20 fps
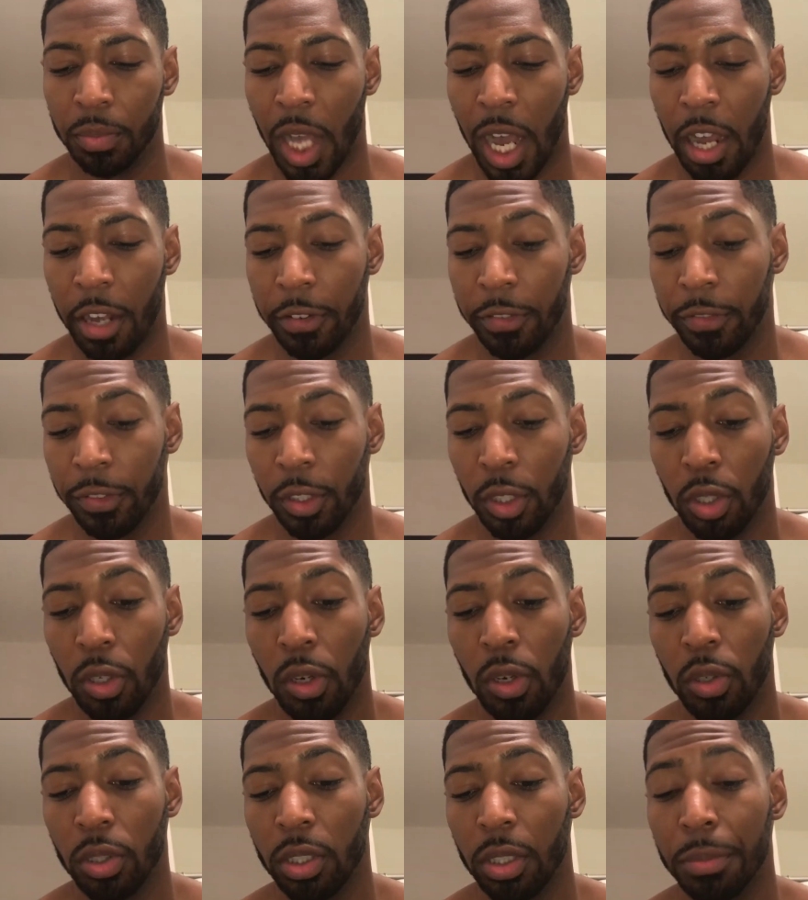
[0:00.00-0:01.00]
I
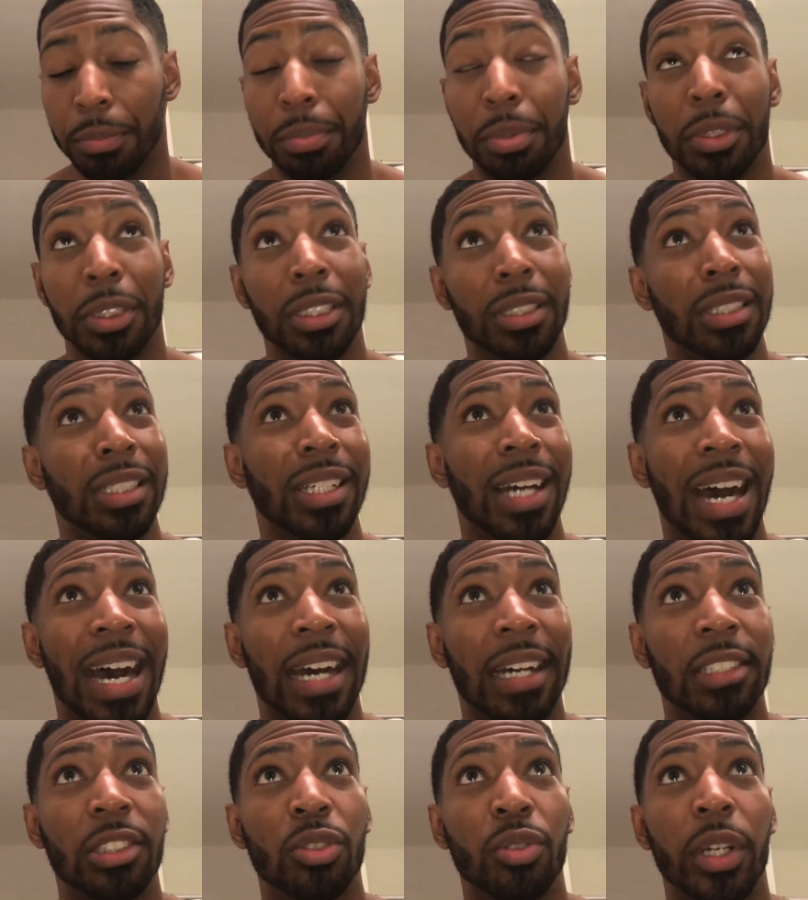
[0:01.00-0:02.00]
feel completely
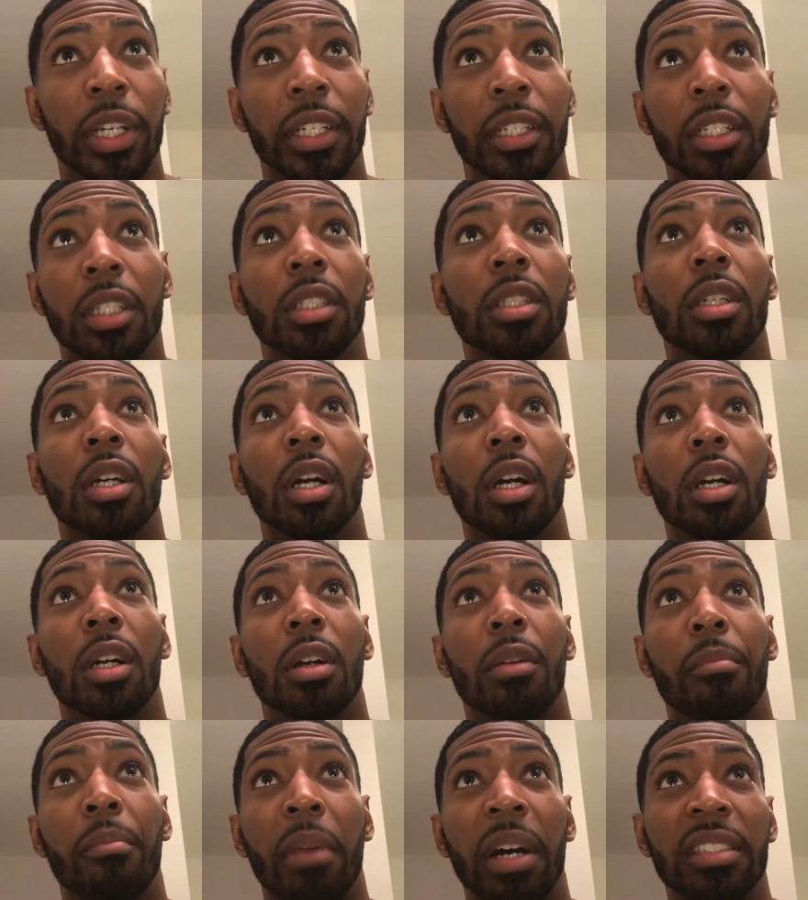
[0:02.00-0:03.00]
hydrated.
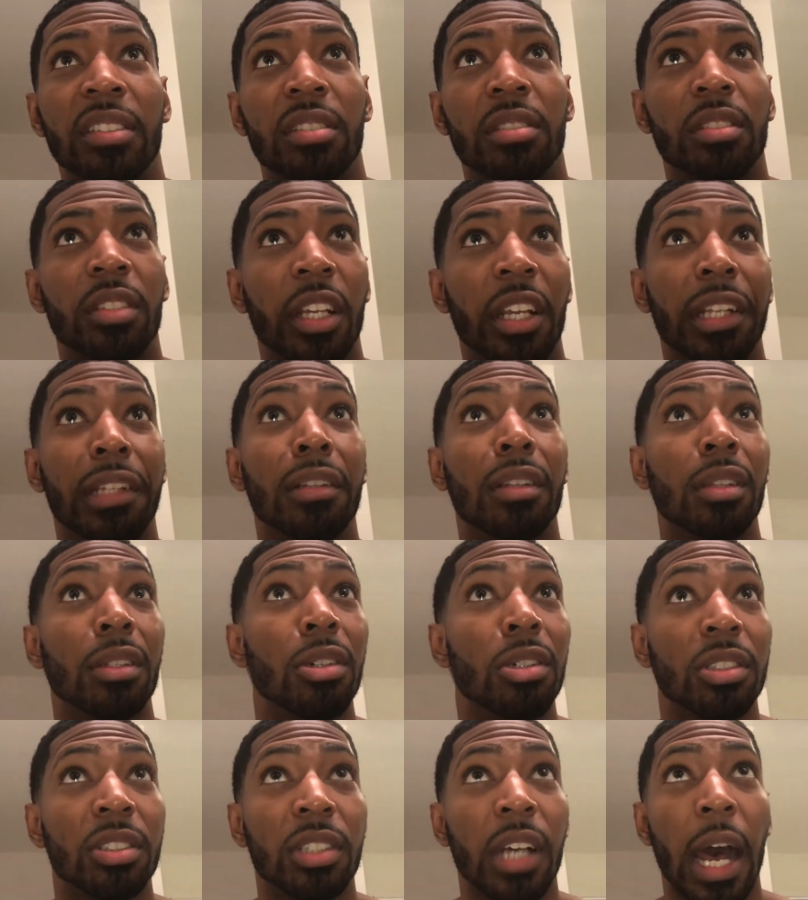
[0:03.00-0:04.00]
My skin
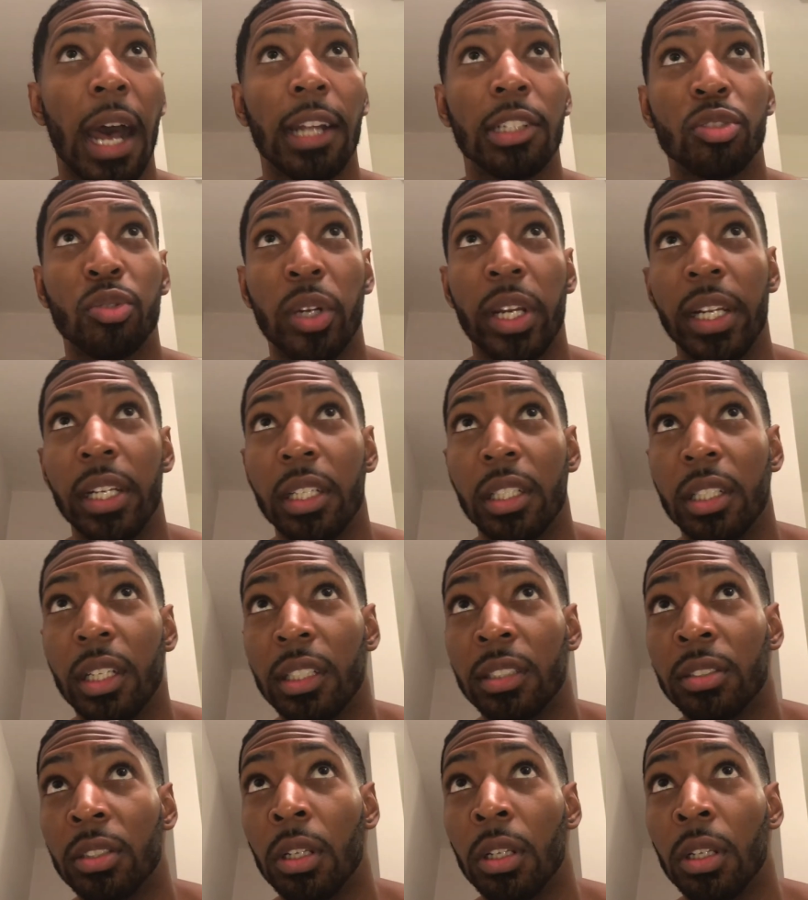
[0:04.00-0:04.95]
looks hydrated, it's